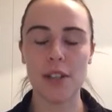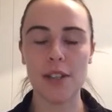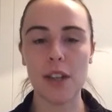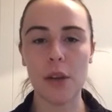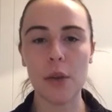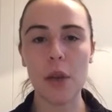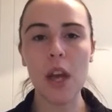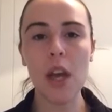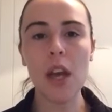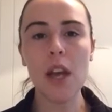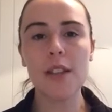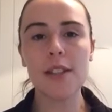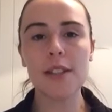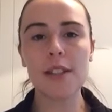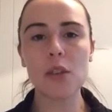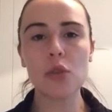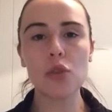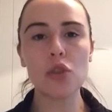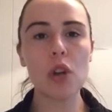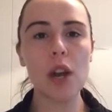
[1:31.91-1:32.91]
So
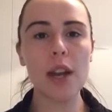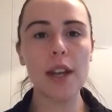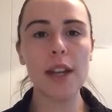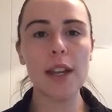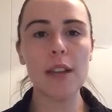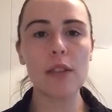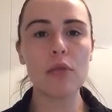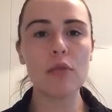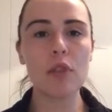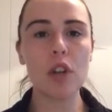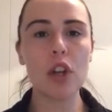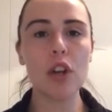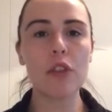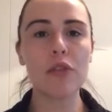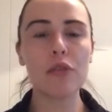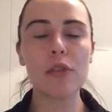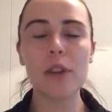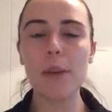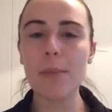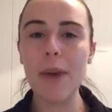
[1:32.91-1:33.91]
still try and keep the
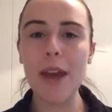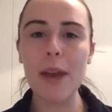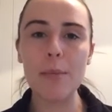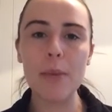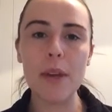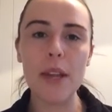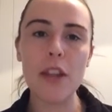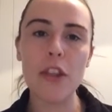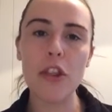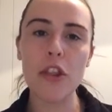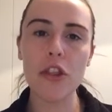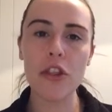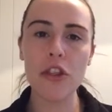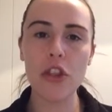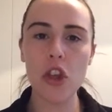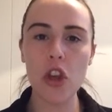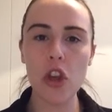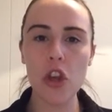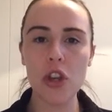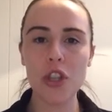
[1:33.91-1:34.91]
recovery maybe
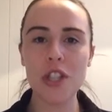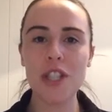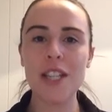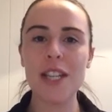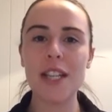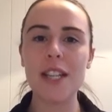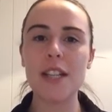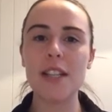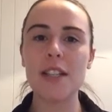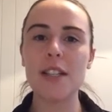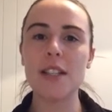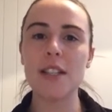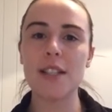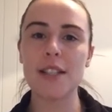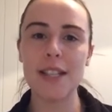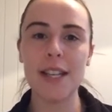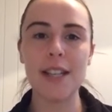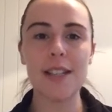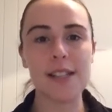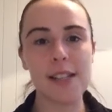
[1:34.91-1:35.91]
30 to
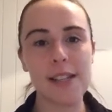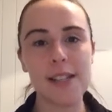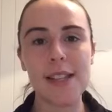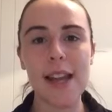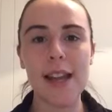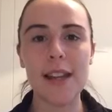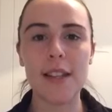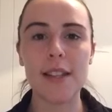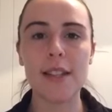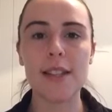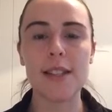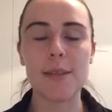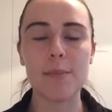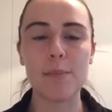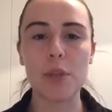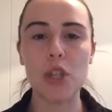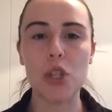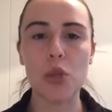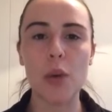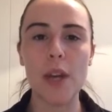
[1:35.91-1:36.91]
60 seconds in
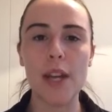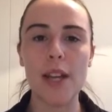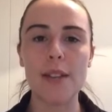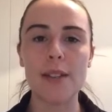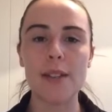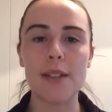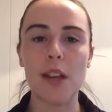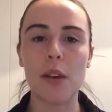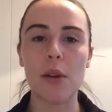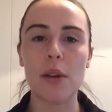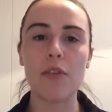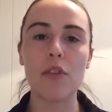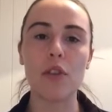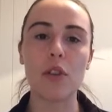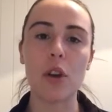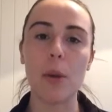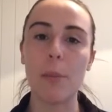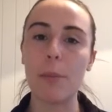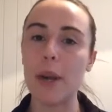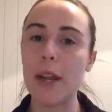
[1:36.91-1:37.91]
between. So if you're
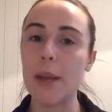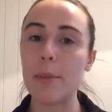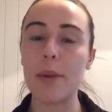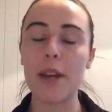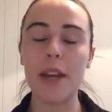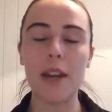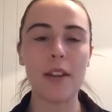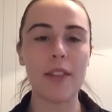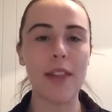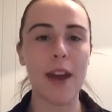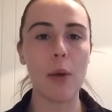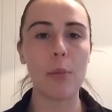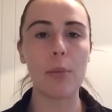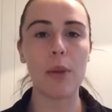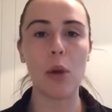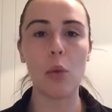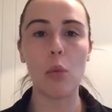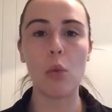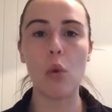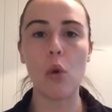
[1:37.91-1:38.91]
a complete beginner, that will
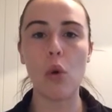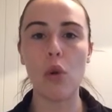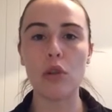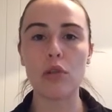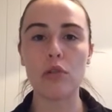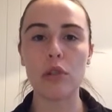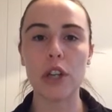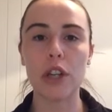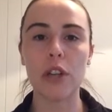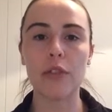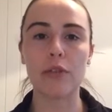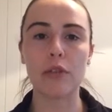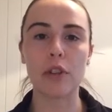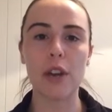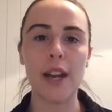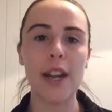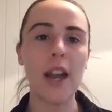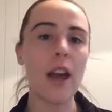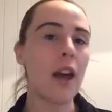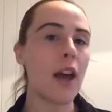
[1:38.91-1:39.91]
be a walk
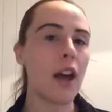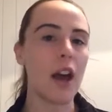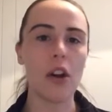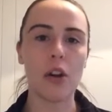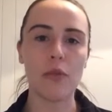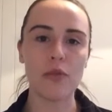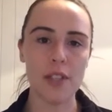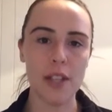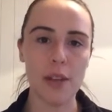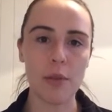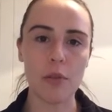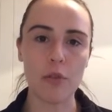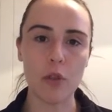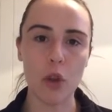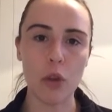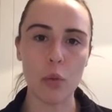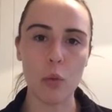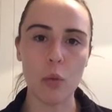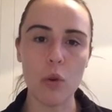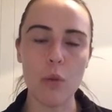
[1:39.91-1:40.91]
recovery. And obviously we've
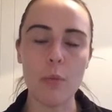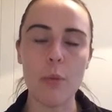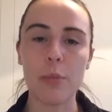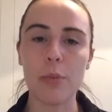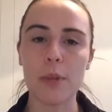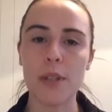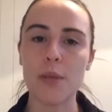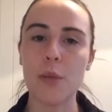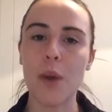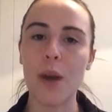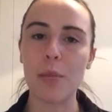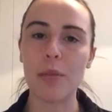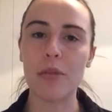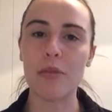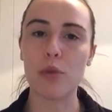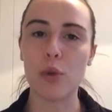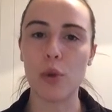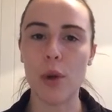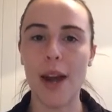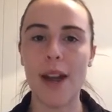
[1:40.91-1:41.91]
got the warm up as well
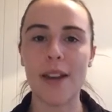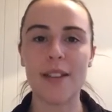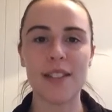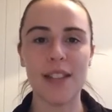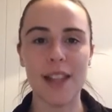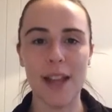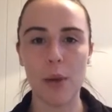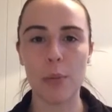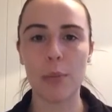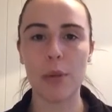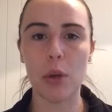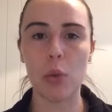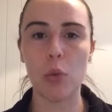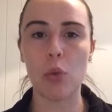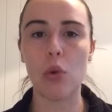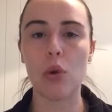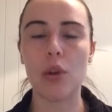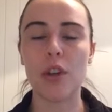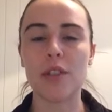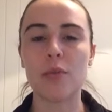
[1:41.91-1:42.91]
beforehand, so that will be a
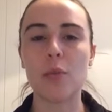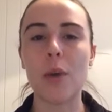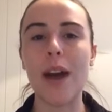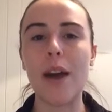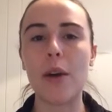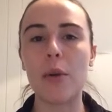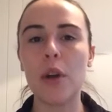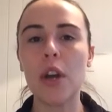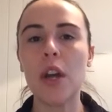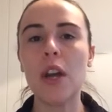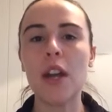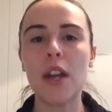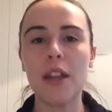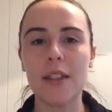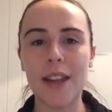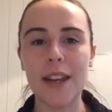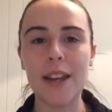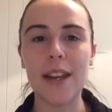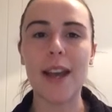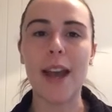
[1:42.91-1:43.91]
walk as well.
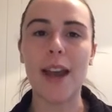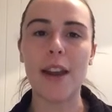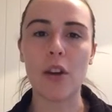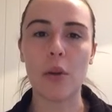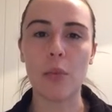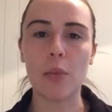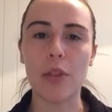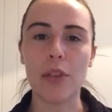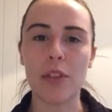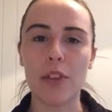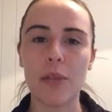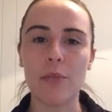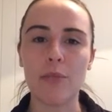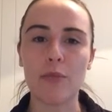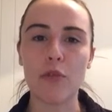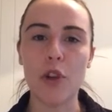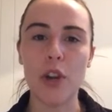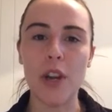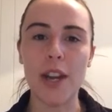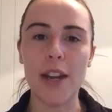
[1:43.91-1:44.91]
Then you're getting on with your
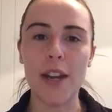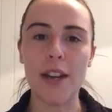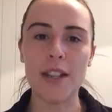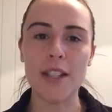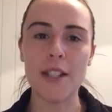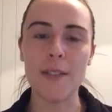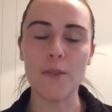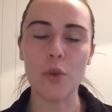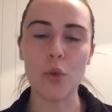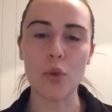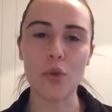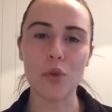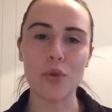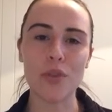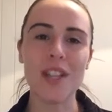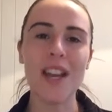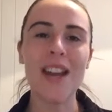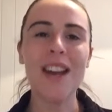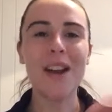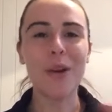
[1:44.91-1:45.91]
running
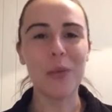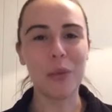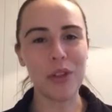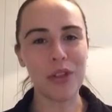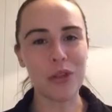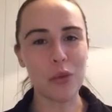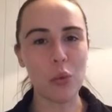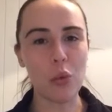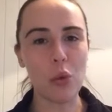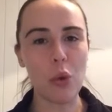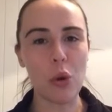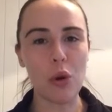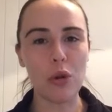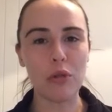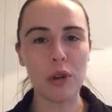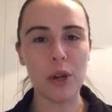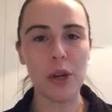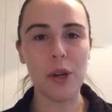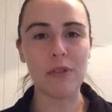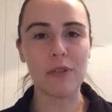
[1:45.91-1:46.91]
intervals with the walk
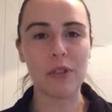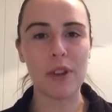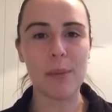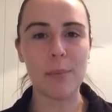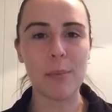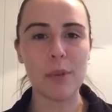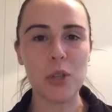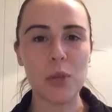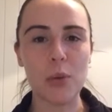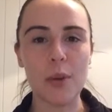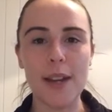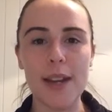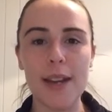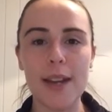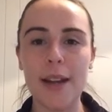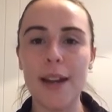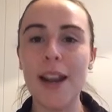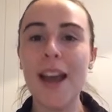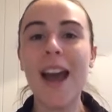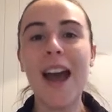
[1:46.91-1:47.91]
recovery in
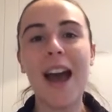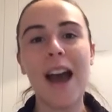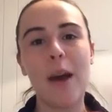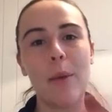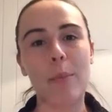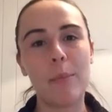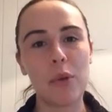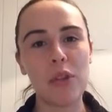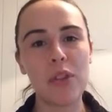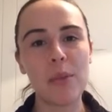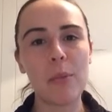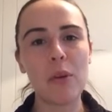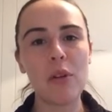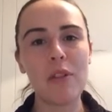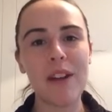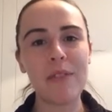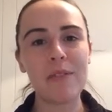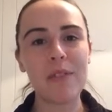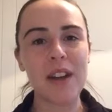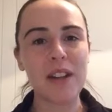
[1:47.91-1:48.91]
between. But the
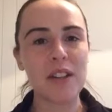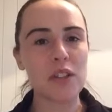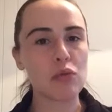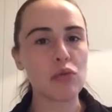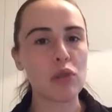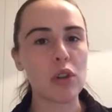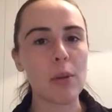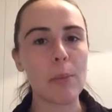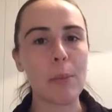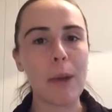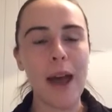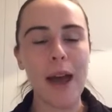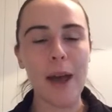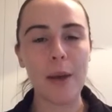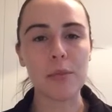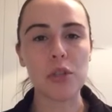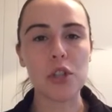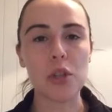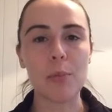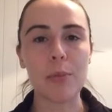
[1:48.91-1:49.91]
more advanced runner,
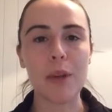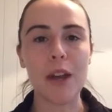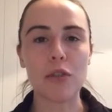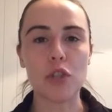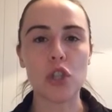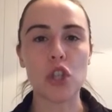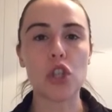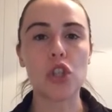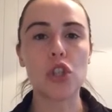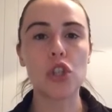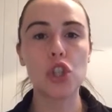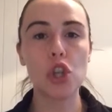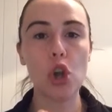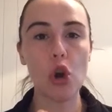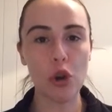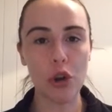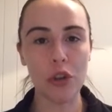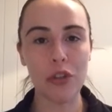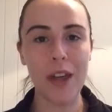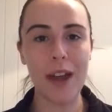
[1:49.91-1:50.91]
perhaps you'll be able to
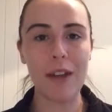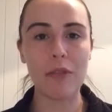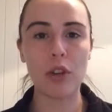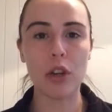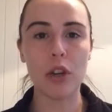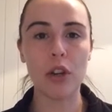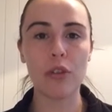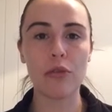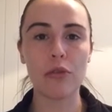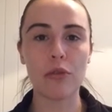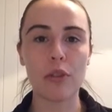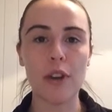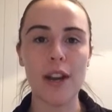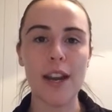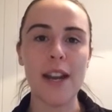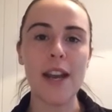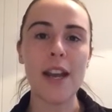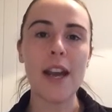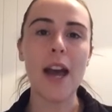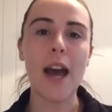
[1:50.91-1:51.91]
jog that
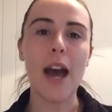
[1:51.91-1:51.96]
recovery.